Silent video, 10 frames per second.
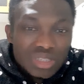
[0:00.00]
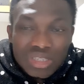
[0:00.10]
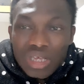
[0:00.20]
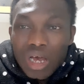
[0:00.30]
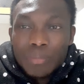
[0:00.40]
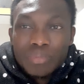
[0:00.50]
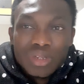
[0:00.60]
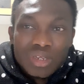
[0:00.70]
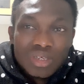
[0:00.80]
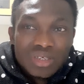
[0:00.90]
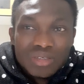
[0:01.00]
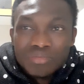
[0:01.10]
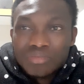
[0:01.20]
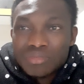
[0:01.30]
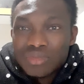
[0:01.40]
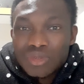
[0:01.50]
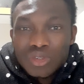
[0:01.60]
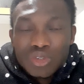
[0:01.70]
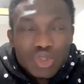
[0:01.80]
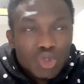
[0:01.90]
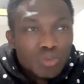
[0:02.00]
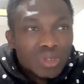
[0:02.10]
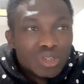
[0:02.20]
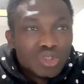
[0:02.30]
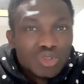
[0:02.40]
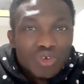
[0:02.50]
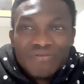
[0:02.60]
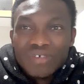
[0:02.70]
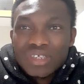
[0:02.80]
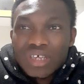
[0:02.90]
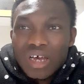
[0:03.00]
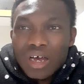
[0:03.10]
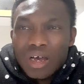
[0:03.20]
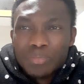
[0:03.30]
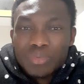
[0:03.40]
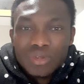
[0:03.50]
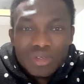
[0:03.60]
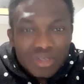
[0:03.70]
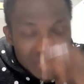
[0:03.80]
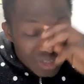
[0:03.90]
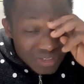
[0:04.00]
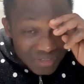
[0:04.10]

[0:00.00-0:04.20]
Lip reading: is happening. So many stuff is happening.